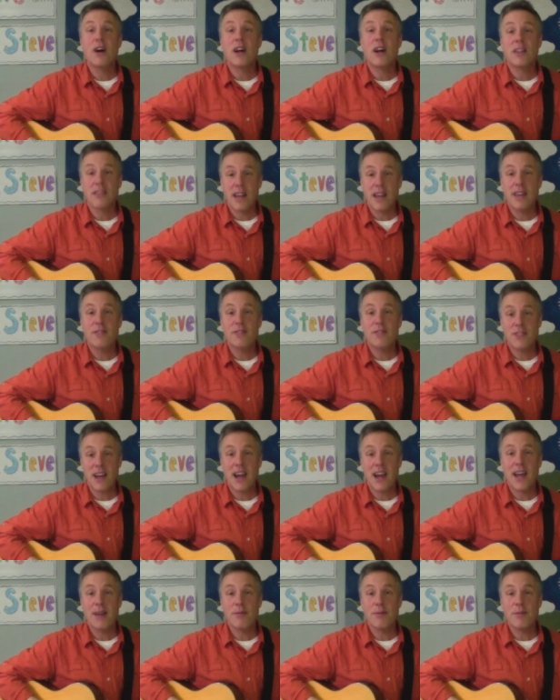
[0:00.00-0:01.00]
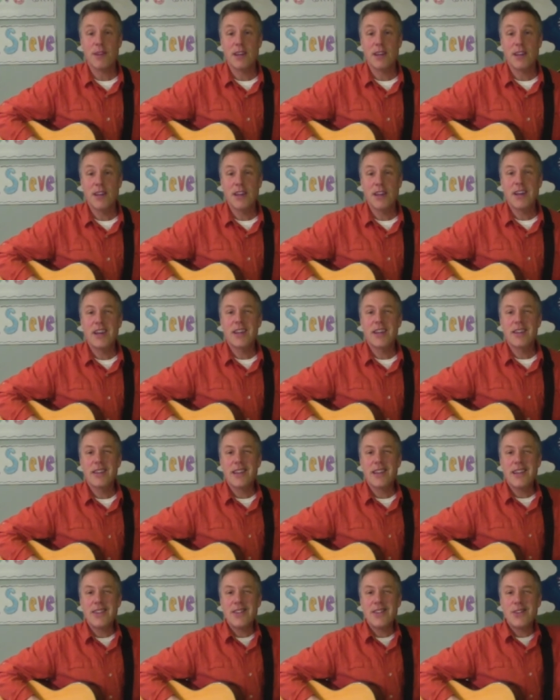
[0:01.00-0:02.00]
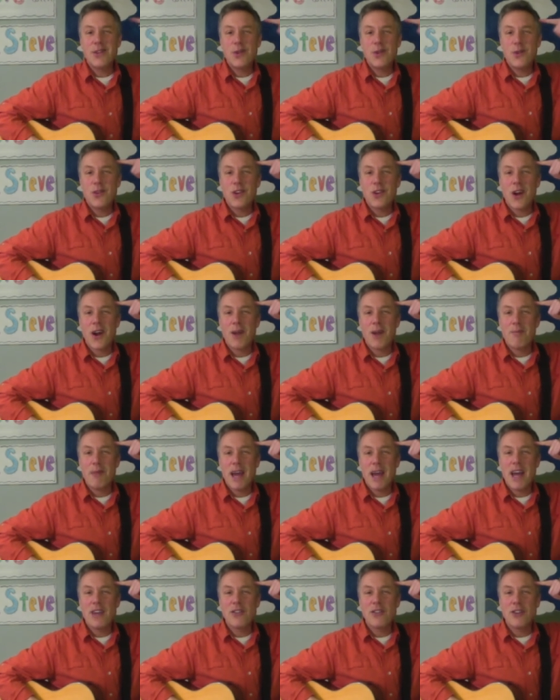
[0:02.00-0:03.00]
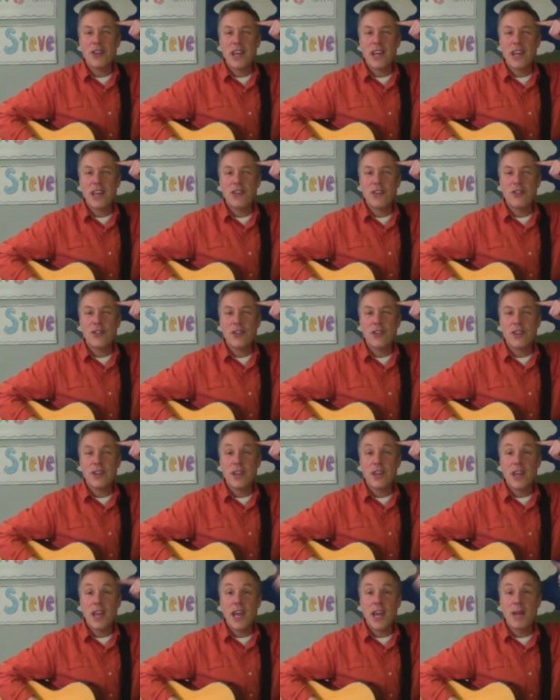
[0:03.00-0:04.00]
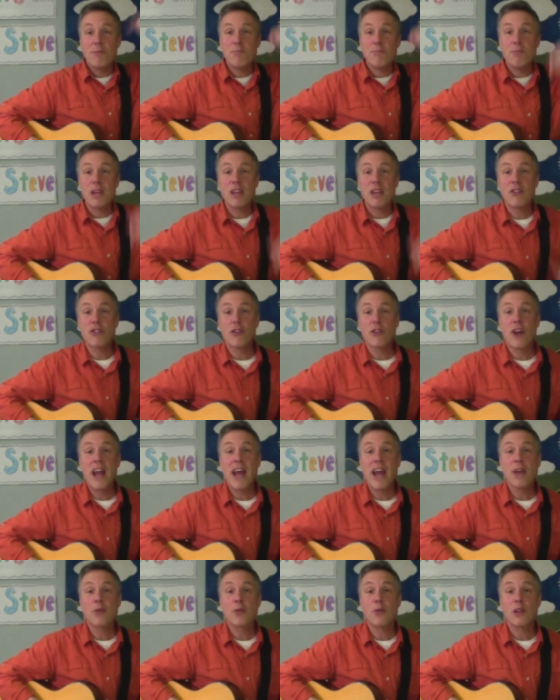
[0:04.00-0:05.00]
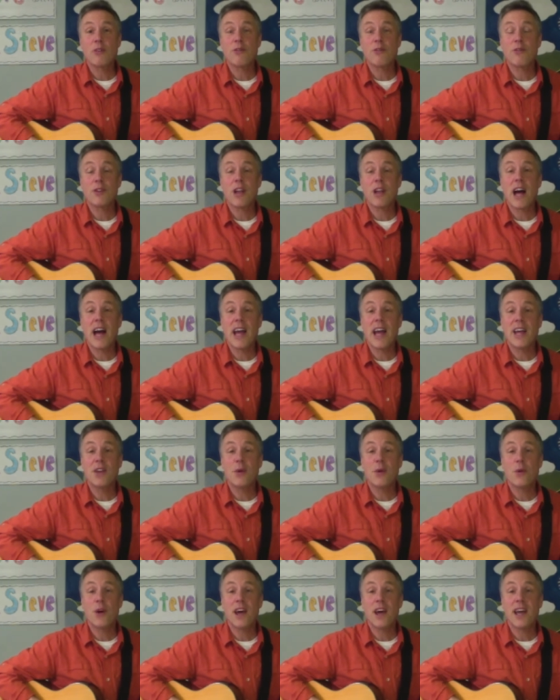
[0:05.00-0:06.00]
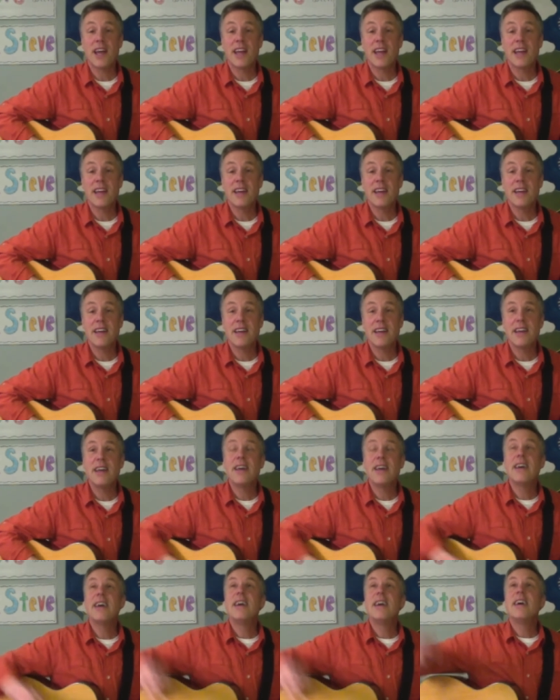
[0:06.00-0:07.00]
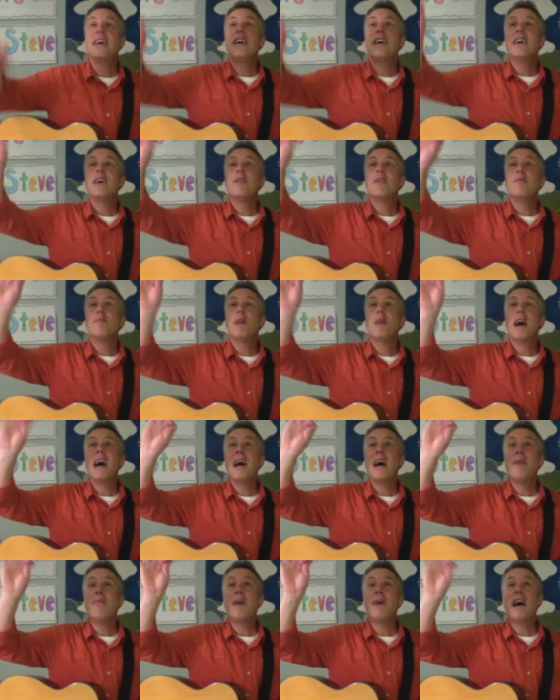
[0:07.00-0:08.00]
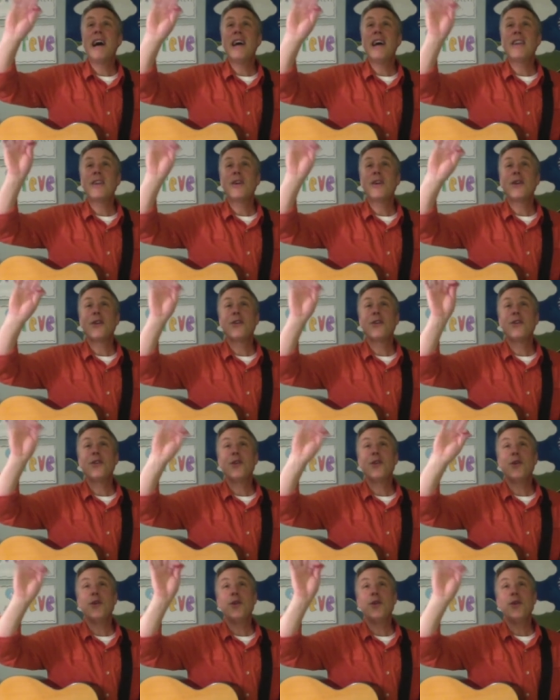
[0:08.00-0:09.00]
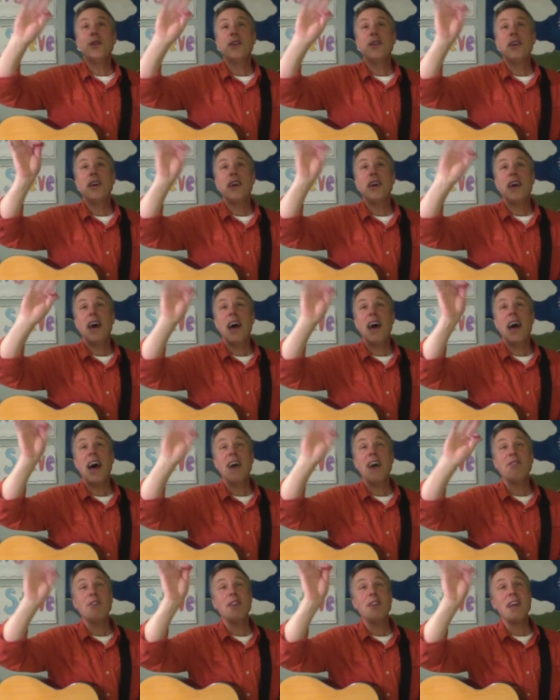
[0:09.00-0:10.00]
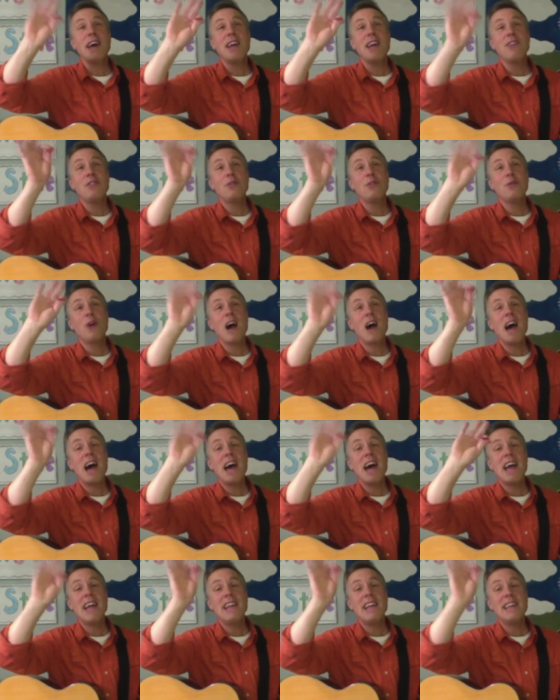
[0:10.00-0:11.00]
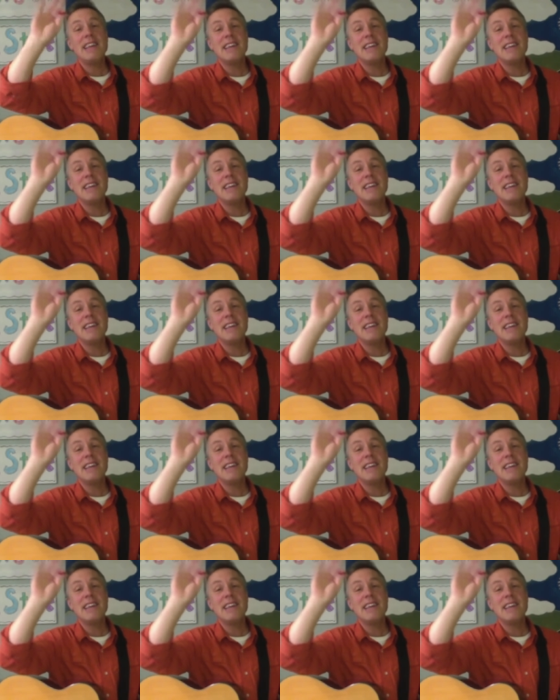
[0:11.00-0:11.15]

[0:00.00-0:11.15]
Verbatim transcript: a lifetime. Let's use our imagination and picture Henry flying away. Bye bye, little dude. Have a nice ride.